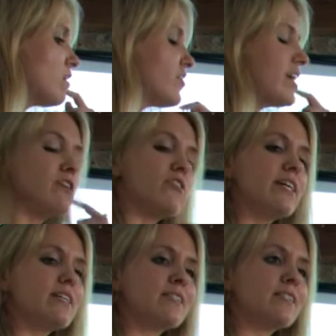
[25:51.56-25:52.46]
the
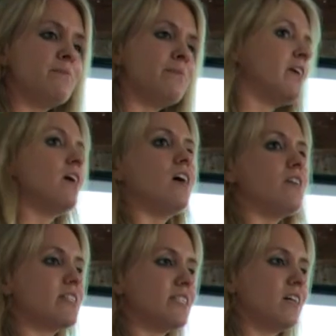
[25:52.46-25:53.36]
earrings
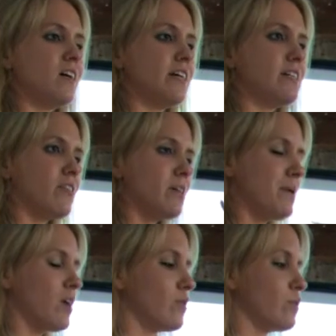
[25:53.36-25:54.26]
on the design, on the
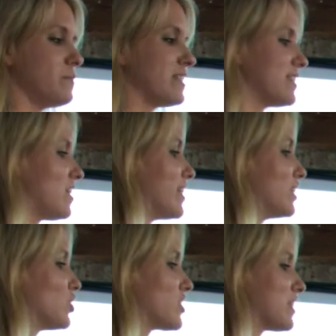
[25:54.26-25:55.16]
Empowering Women
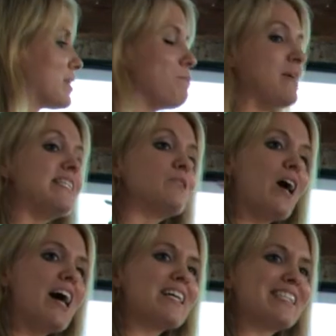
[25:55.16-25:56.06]
design, looked like
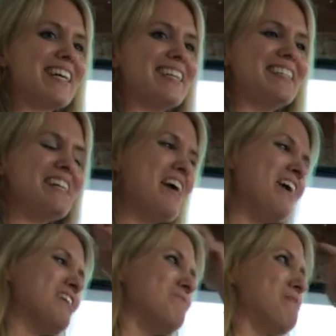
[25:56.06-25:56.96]
beeswax
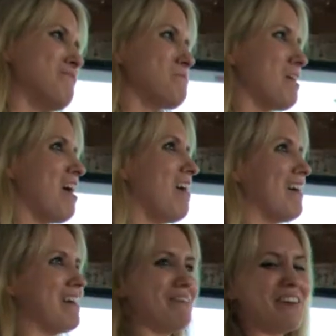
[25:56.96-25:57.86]
coming from the
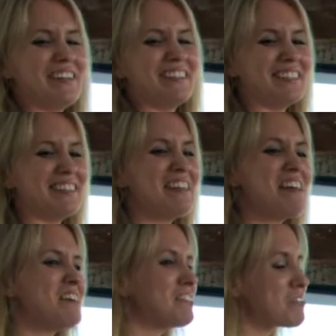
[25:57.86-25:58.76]
hive.
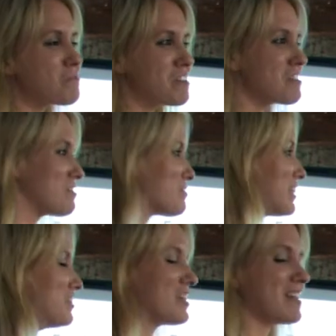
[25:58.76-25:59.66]
So we couldn't
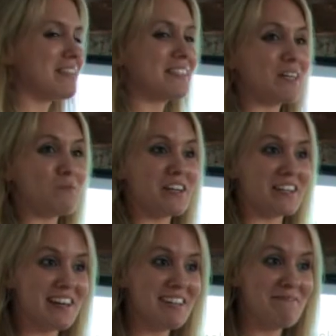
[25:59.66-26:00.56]
really look at it the same way
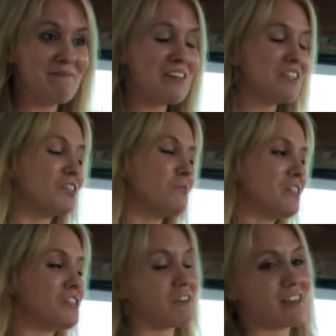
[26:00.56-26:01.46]
again, so we took